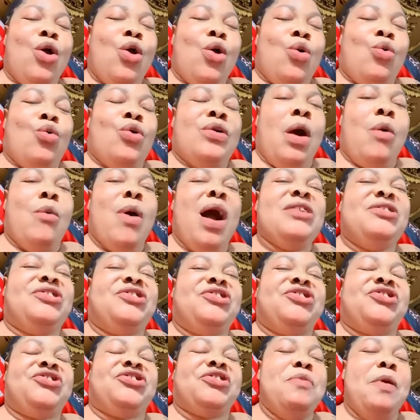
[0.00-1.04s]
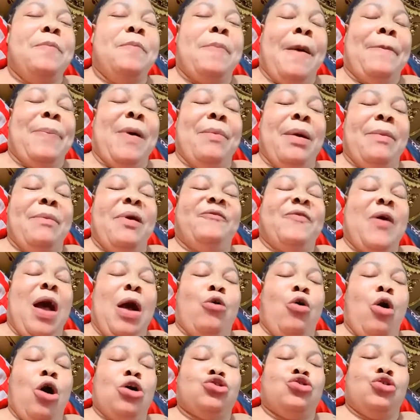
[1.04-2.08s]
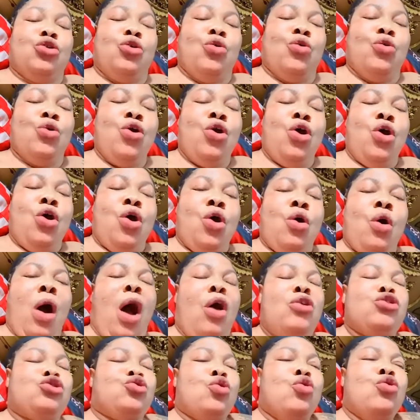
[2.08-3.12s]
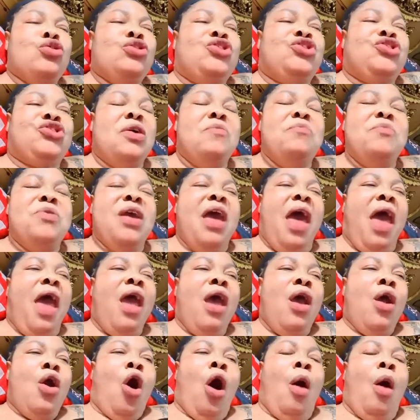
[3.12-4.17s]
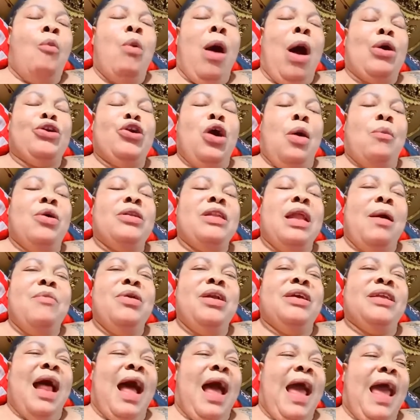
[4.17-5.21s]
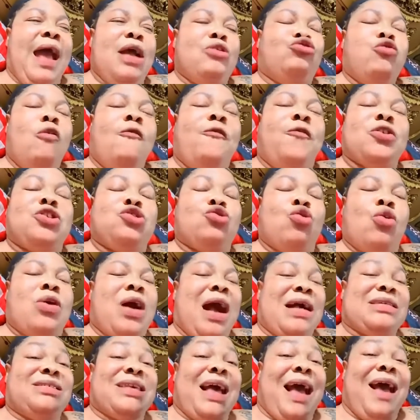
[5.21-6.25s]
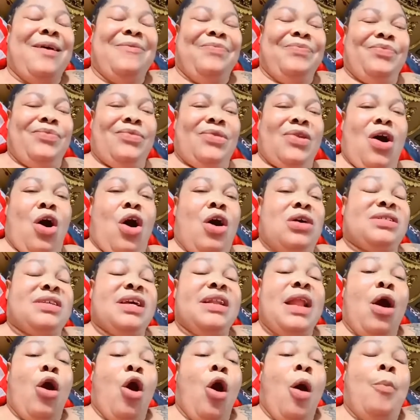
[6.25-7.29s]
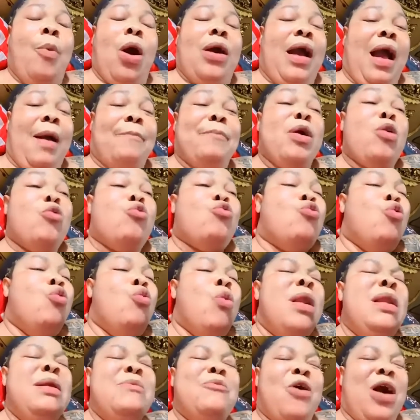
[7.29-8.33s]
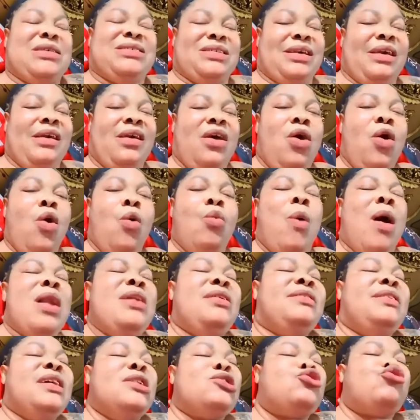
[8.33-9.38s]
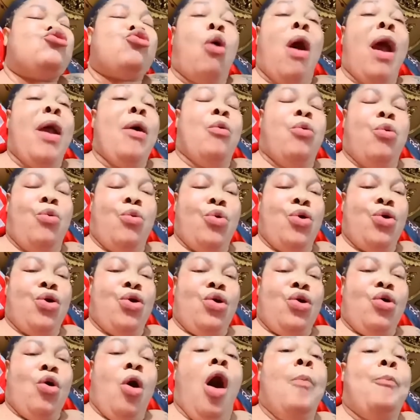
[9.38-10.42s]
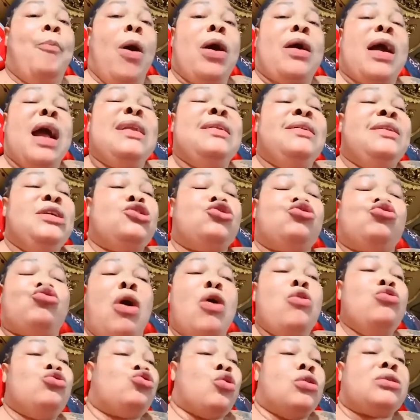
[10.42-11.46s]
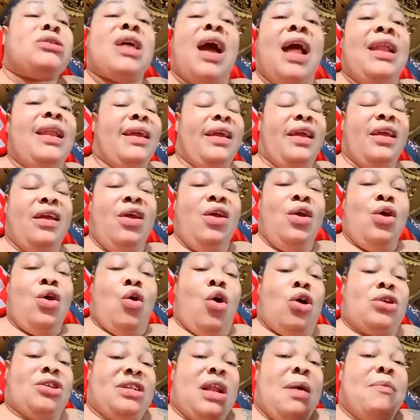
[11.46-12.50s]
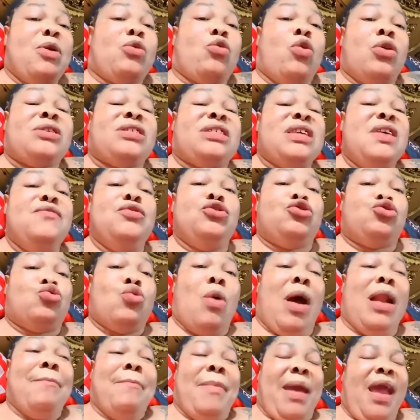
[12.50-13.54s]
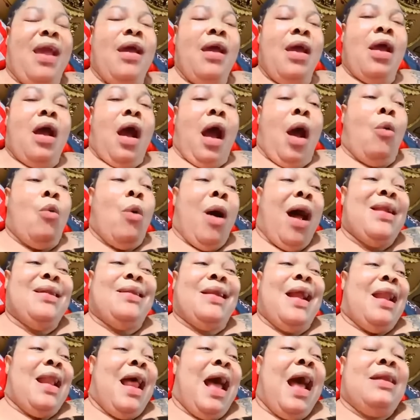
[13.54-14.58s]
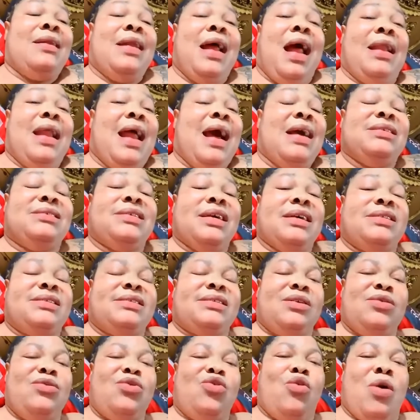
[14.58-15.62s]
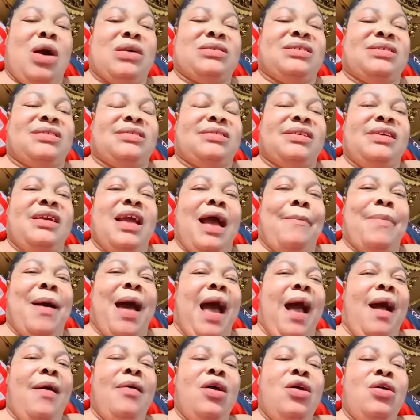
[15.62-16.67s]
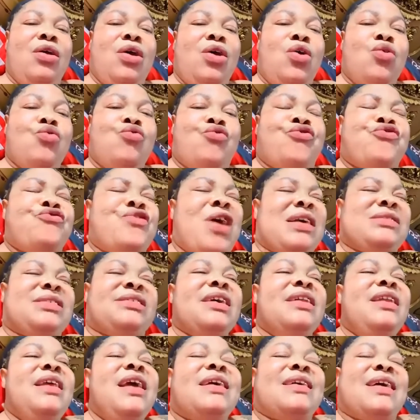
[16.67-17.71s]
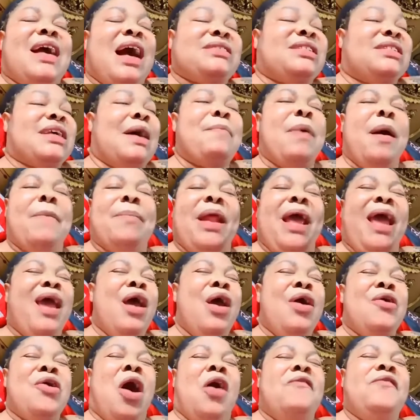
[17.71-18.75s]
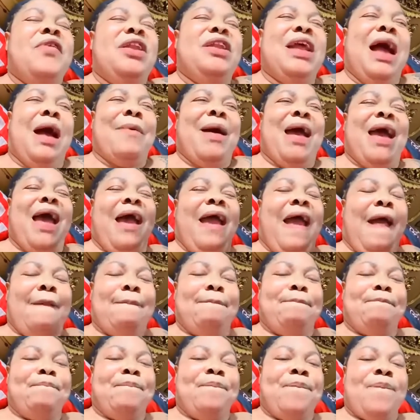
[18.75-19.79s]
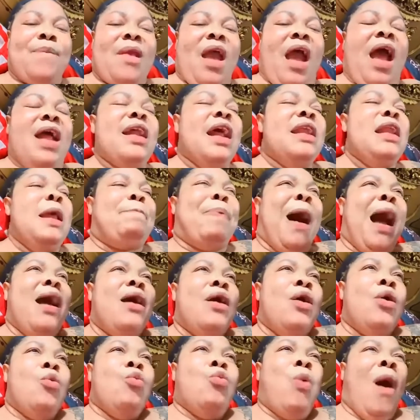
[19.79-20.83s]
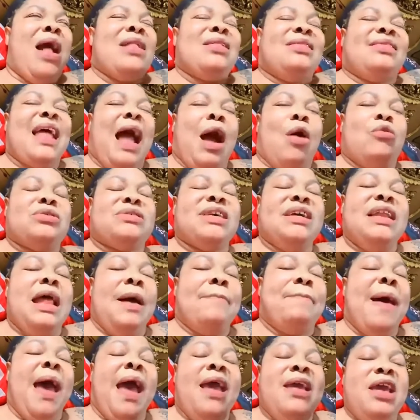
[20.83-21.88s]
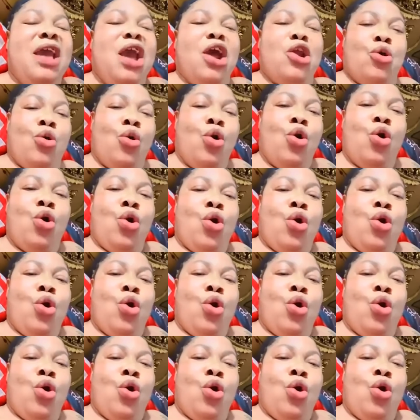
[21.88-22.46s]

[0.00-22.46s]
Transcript: Wo de wa jimi papa me fa court no. Also, Jimmy, Oma on your money, I had two for so cassa. Also, the old boga be goo anymore. I say, we're destroy you. Old boga destroy you totally. Or Chilami Quatim is one of me. I want to analyze it. Quasiaba, Crassini Cassabebre, your video, and a nipper 1,000 a bear, you know.